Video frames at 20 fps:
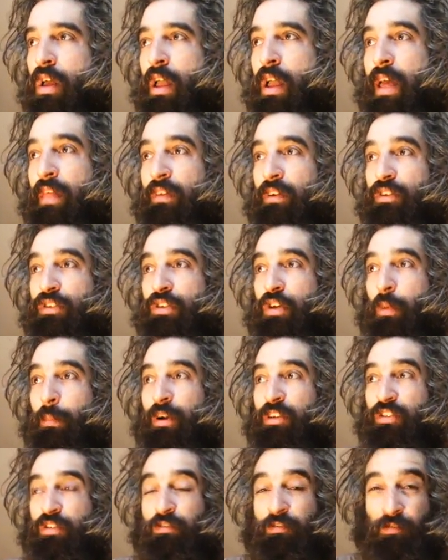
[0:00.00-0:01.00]
and there's so
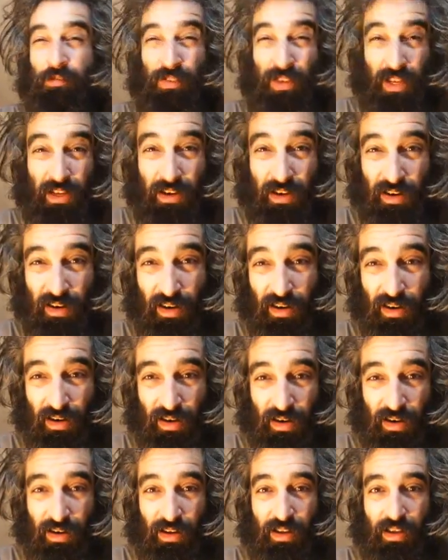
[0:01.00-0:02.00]
much fear
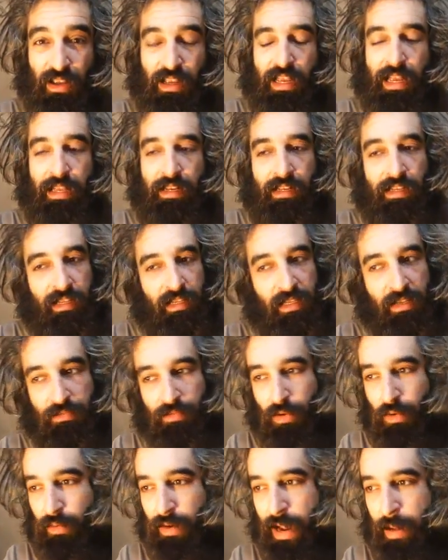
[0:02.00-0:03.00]
and
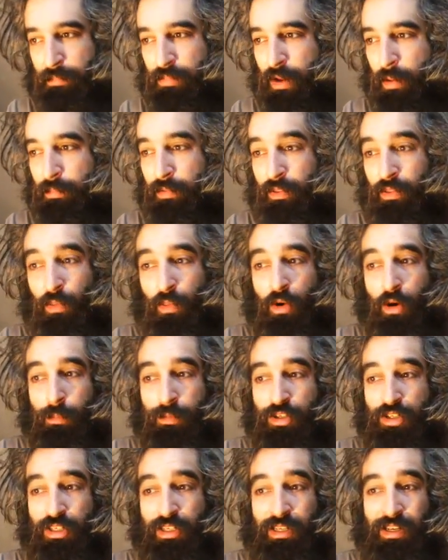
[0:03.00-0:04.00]
evil wrapped up in the war
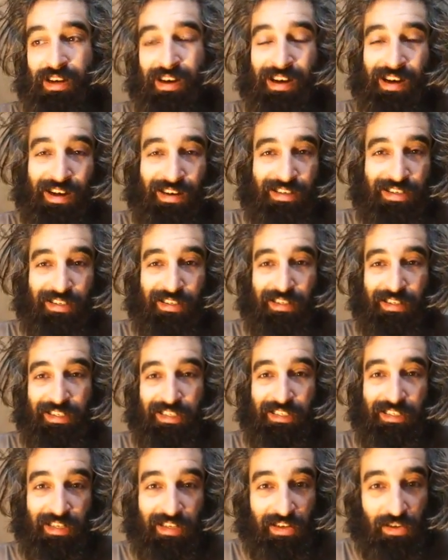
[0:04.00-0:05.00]
machine. Honestly,
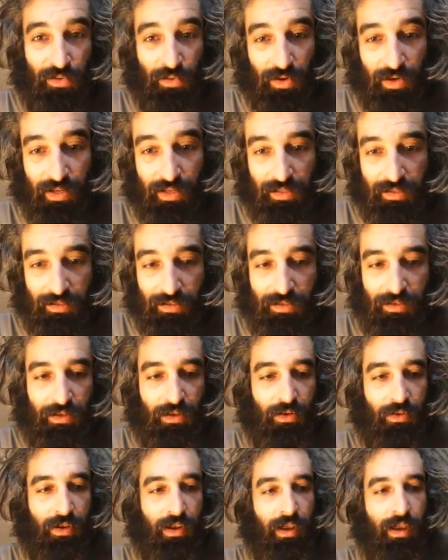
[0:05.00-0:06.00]
secrets,
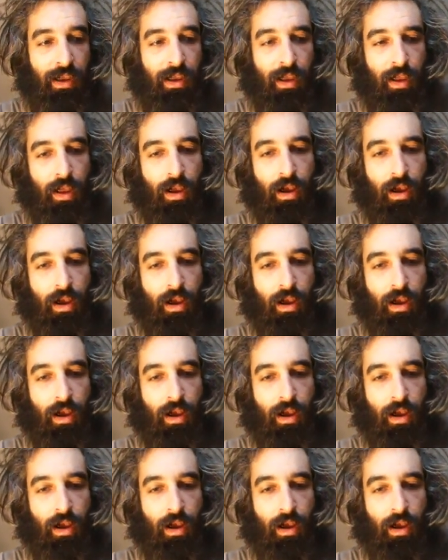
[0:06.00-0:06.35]
okay,